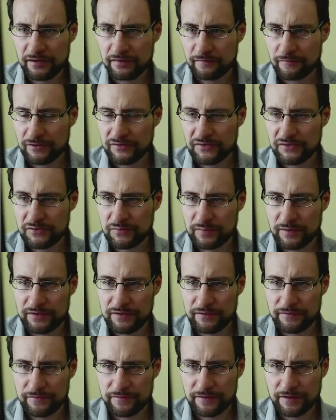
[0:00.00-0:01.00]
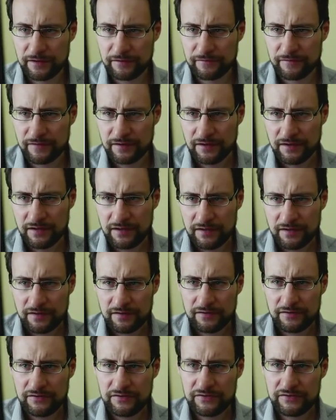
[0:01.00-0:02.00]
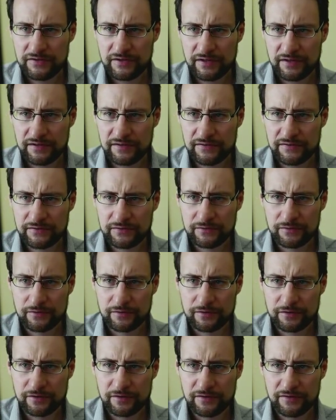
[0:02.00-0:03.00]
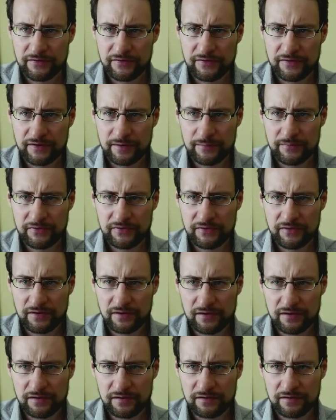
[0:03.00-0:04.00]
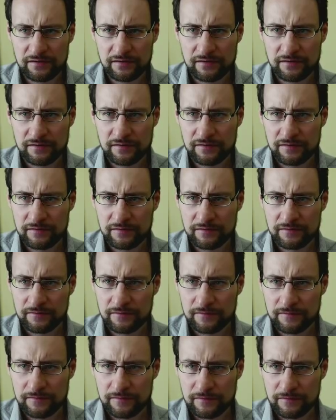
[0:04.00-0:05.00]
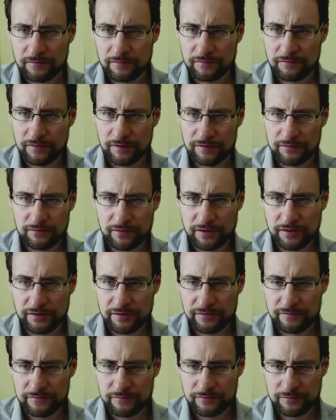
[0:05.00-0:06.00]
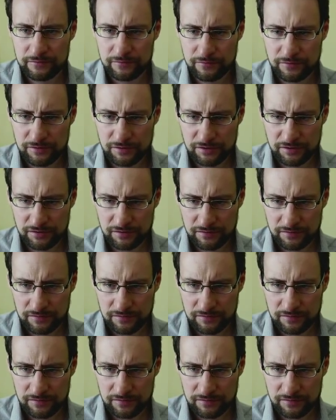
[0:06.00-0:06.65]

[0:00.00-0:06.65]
uh, was it twenty-five days or something? Why do I even Google